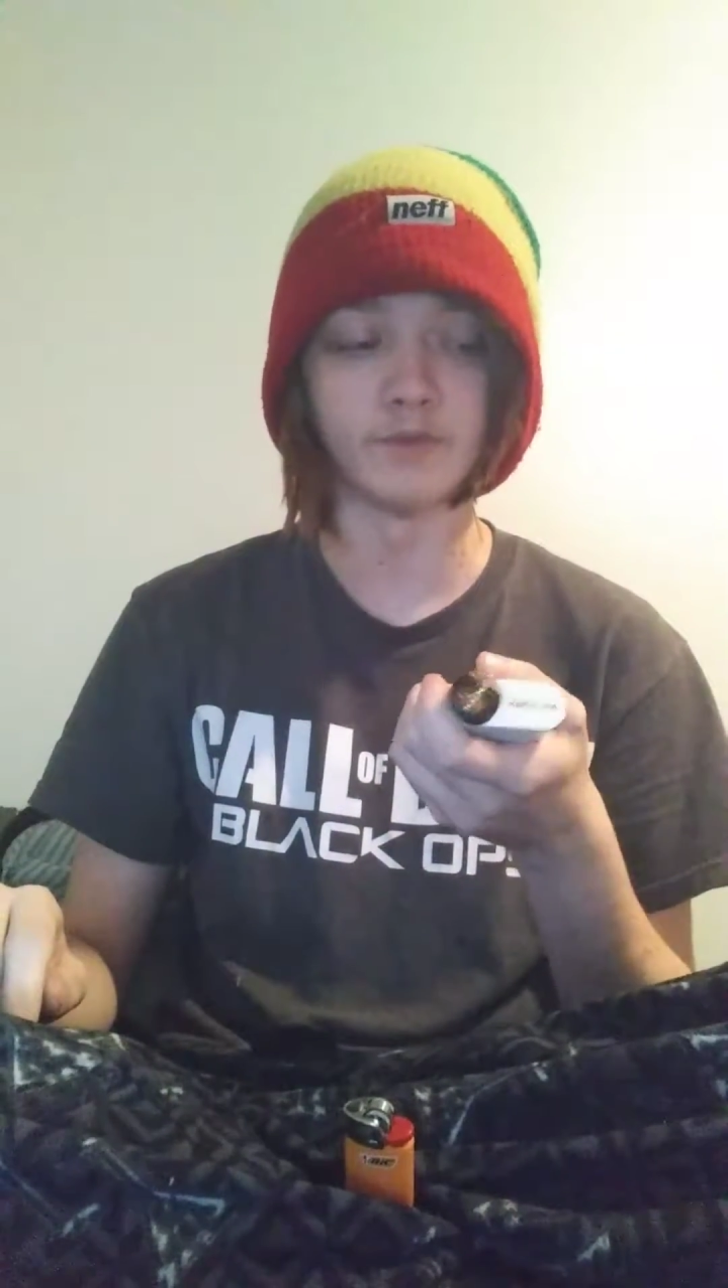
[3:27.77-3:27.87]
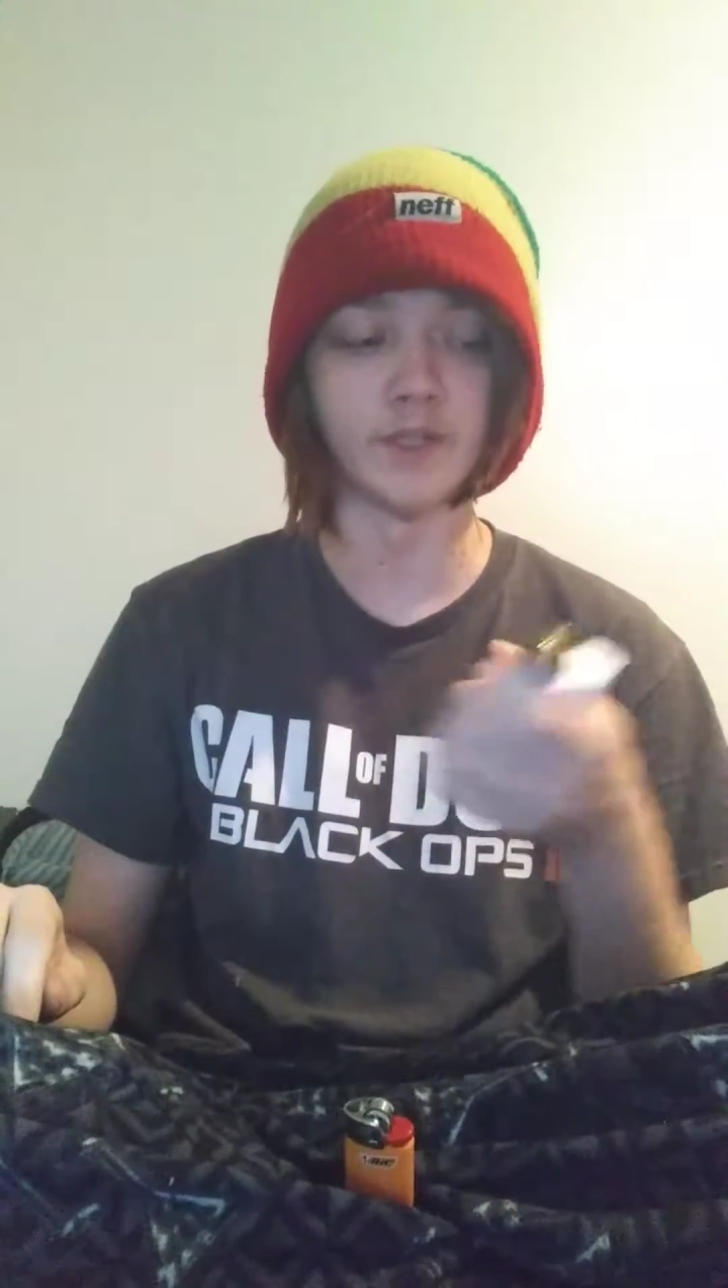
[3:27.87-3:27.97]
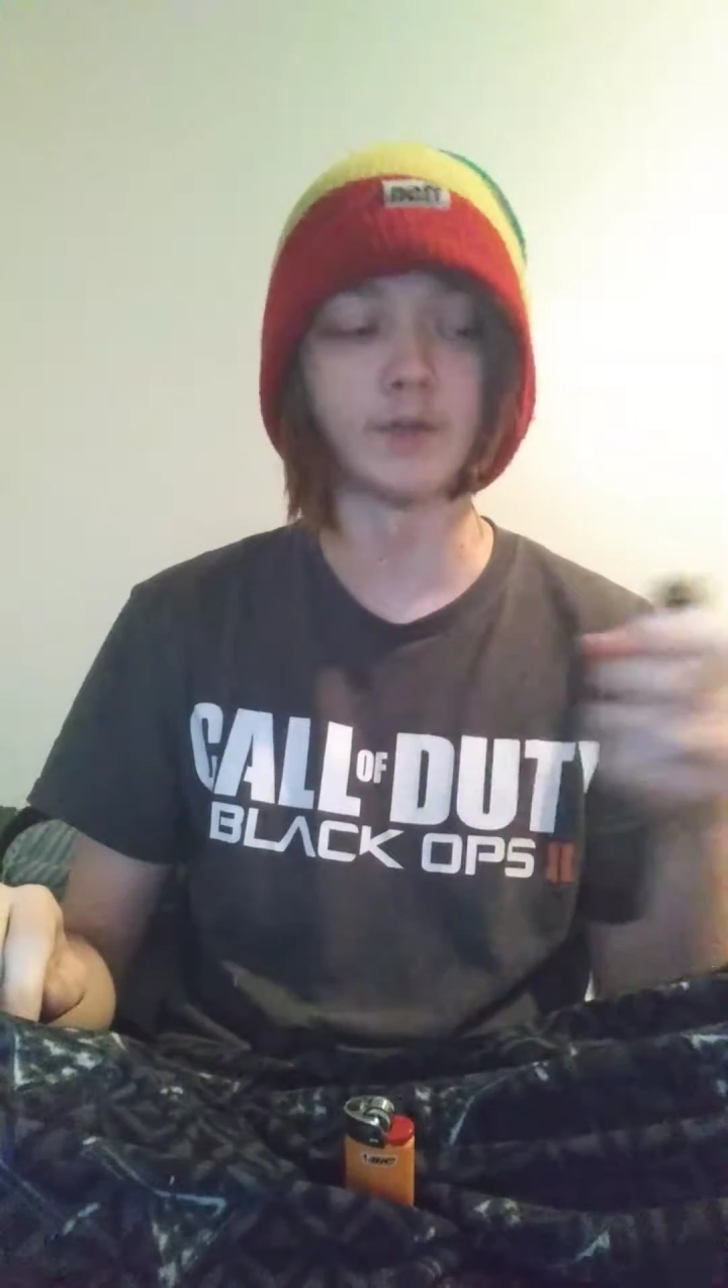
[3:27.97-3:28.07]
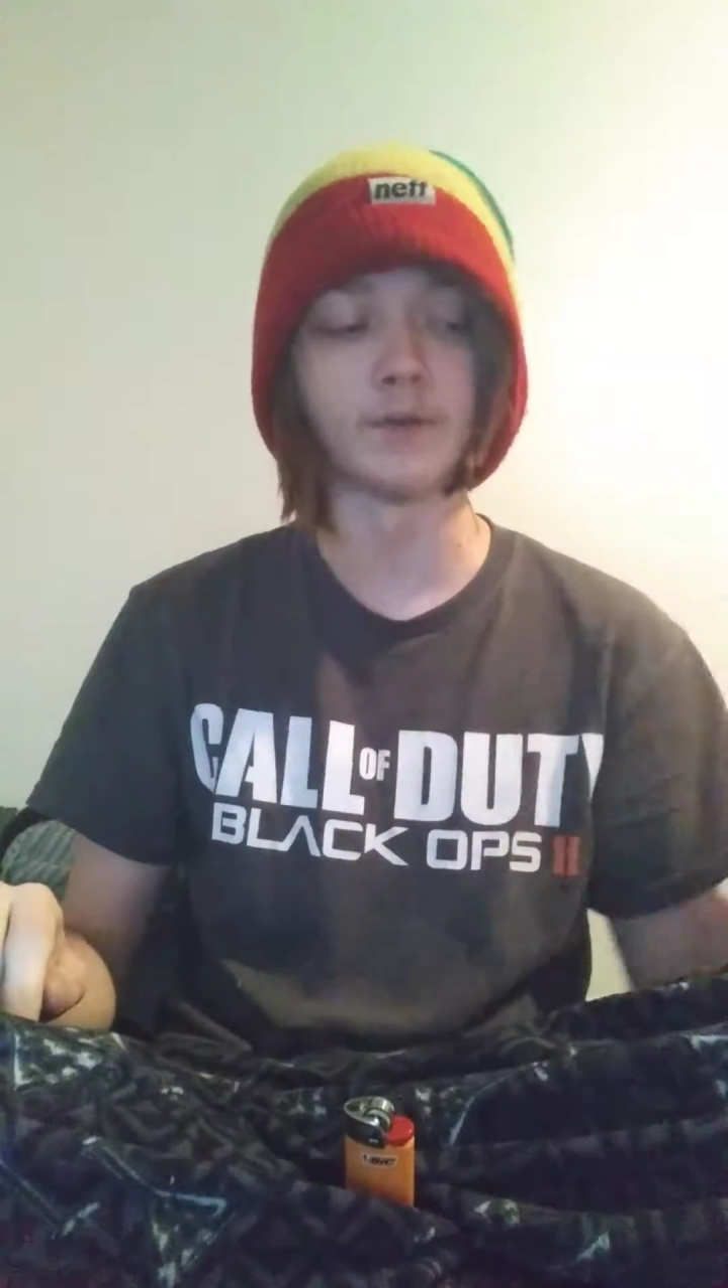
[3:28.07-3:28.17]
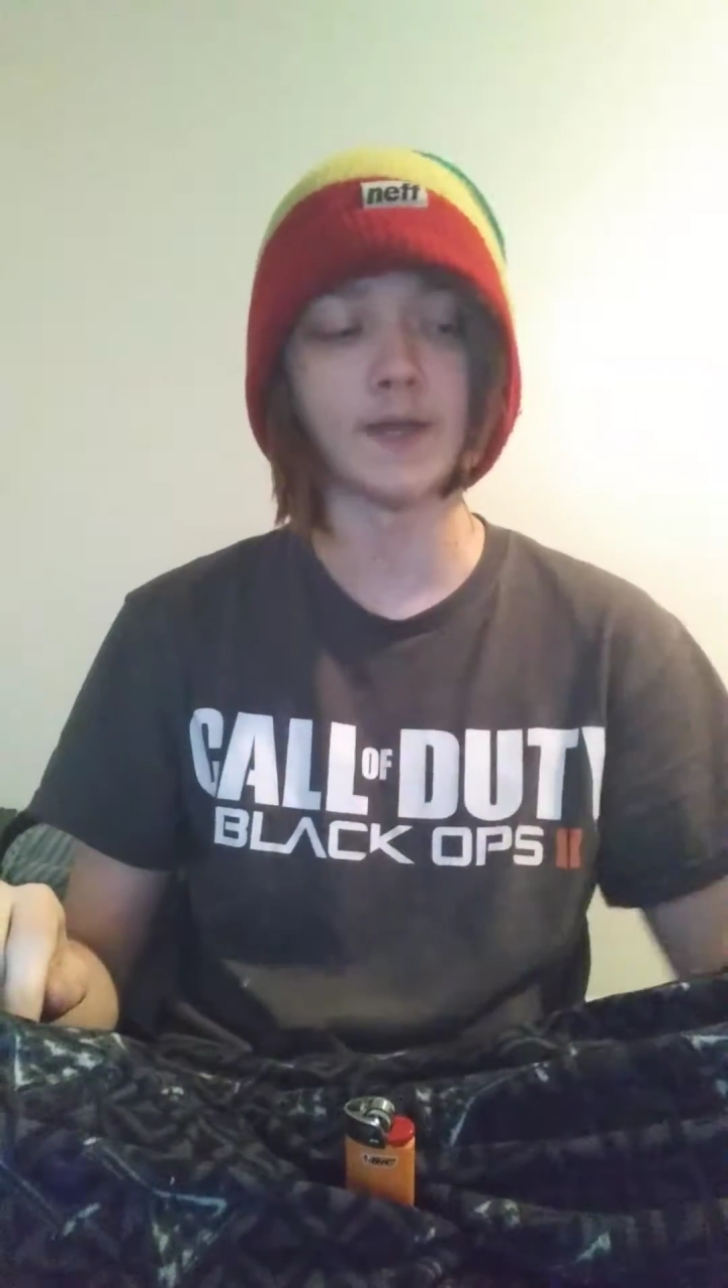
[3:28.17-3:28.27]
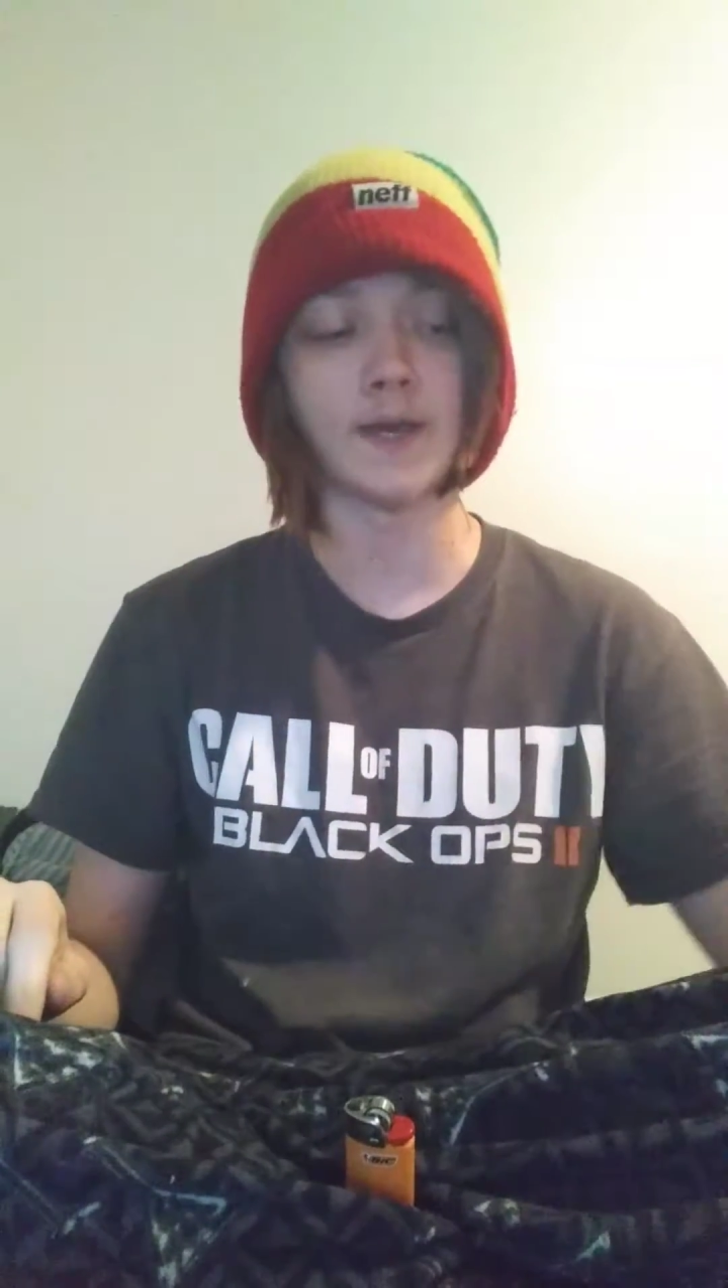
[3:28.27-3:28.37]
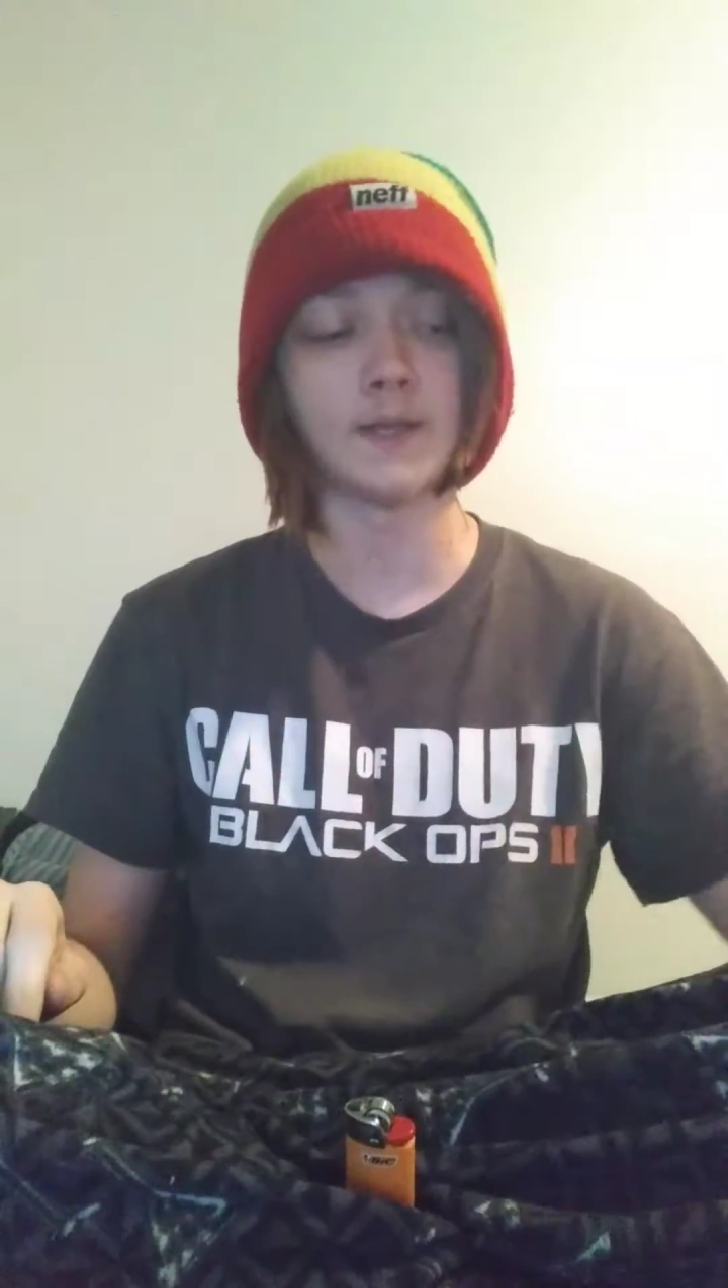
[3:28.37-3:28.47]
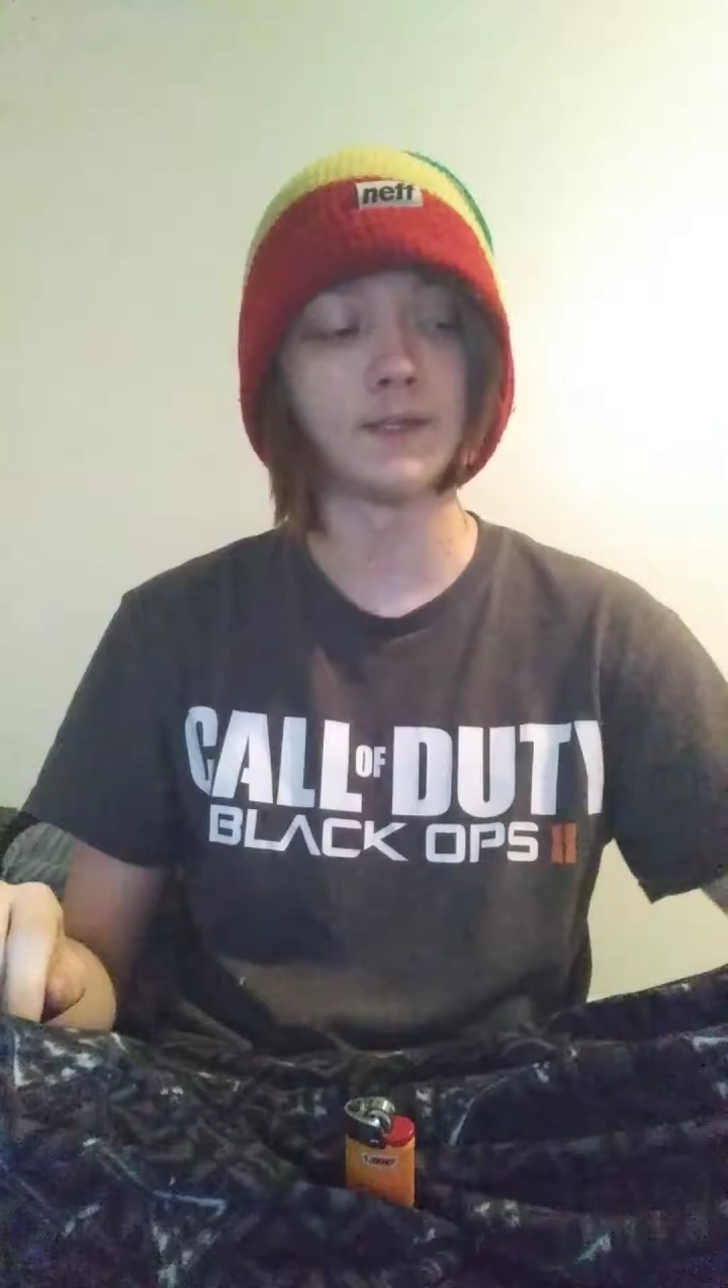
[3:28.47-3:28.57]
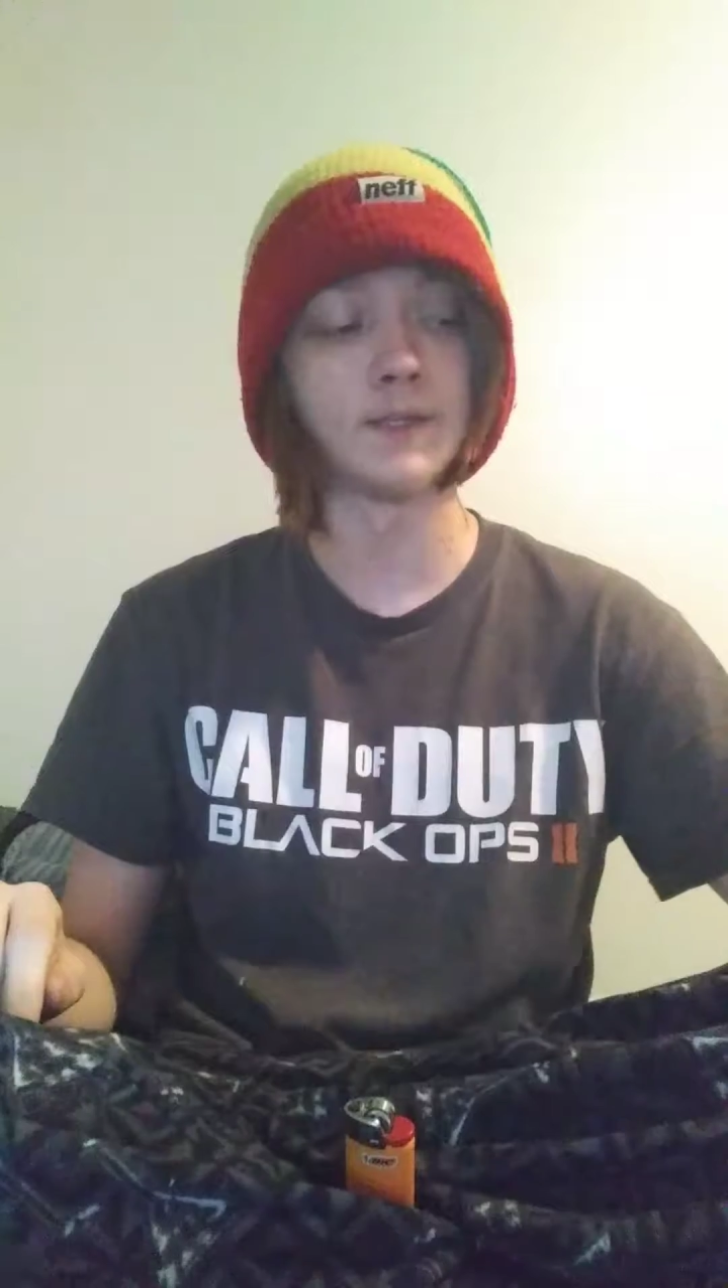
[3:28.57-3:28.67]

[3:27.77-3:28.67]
video of that,